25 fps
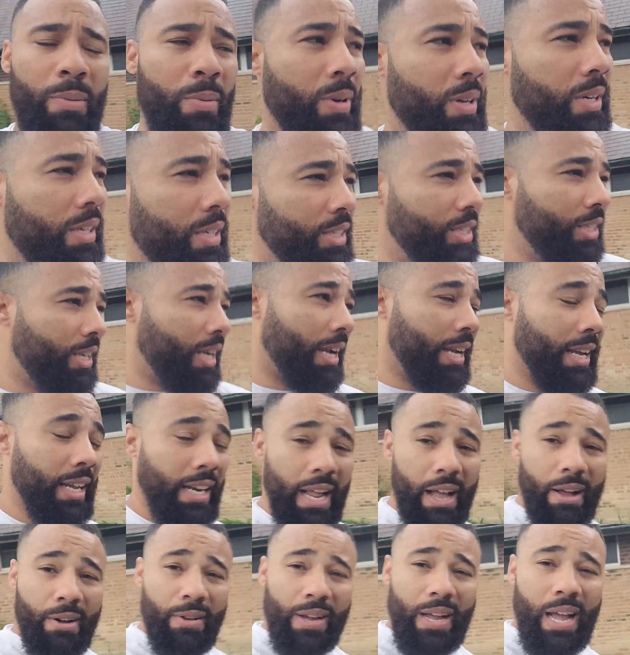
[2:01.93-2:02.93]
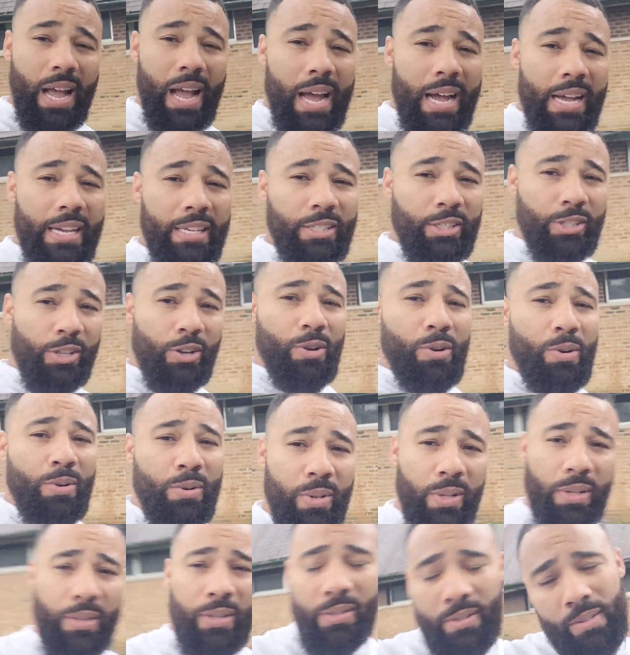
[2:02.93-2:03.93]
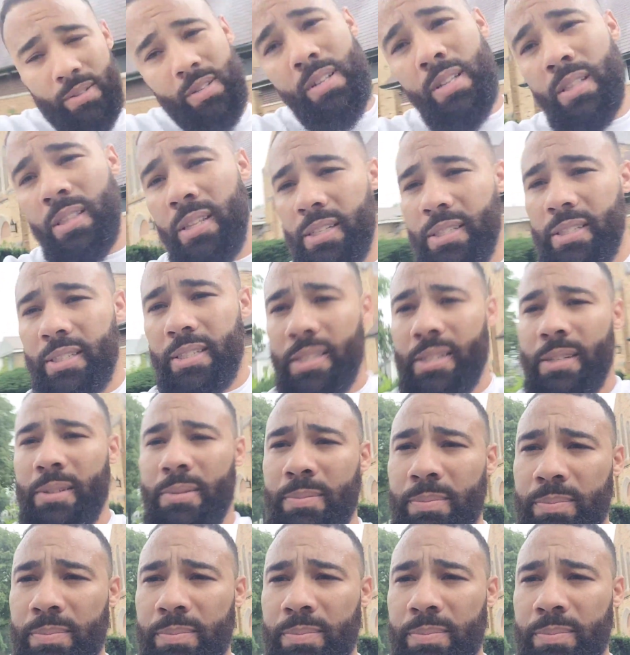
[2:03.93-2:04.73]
we're gonna check it out guys. So let's see.